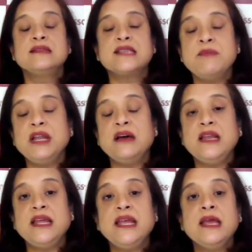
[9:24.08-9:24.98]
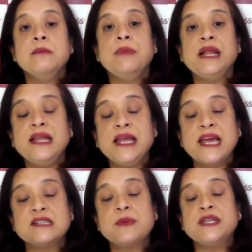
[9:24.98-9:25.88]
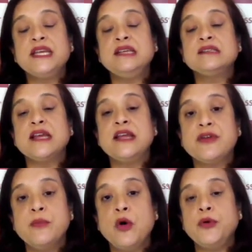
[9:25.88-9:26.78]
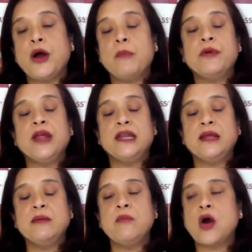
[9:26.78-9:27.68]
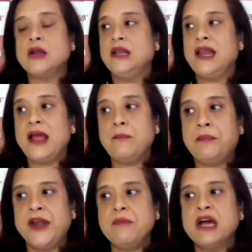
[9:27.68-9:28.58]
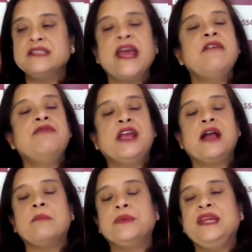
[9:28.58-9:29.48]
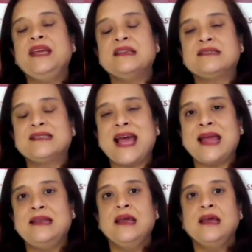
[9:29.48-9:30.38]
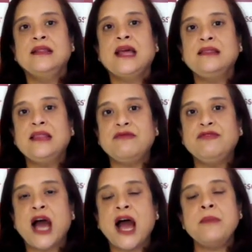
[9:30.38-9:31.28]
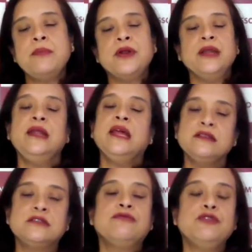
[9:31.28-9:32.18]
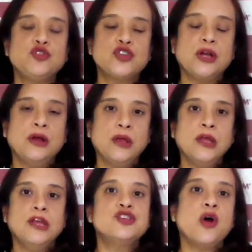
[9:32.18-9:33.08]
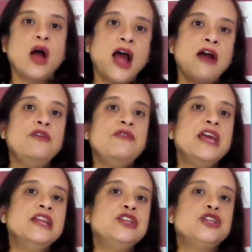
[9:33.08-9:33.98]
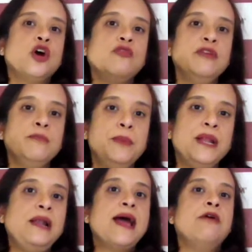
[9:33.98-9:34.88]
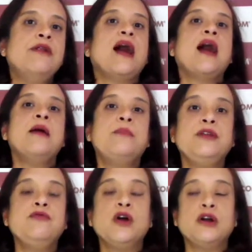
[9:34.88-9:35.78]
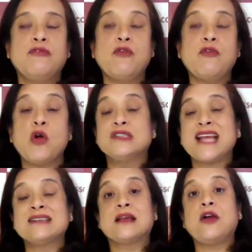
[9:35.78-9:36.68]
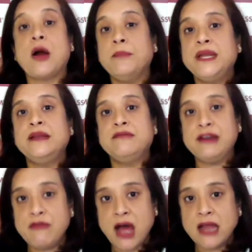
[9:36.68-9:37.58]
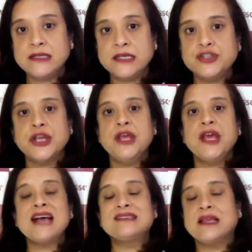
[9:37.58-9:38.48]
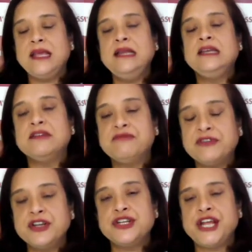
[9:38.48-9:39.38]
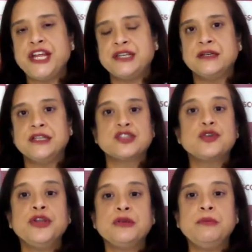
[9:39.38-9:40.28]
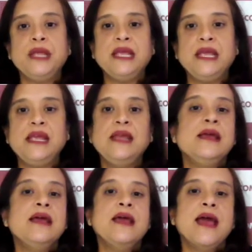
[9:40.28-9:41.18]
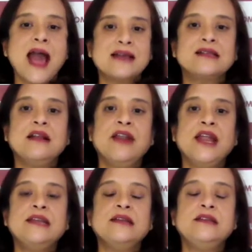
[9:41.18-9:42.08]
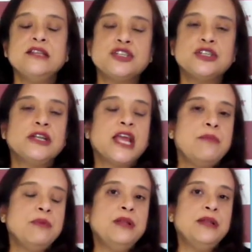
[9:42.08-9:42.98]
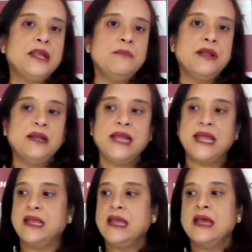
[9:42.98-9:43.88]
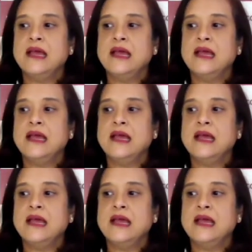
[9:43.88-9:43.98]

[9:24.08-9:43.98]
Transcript: Similarly, building expertise in remote operating model. Pretty much every company has said that the hybrid is the future. So how do we ensure we build out a hybrid workforce as a competitive advantage, as a key differentiator? It's going to be key. Accelerated digital capability building.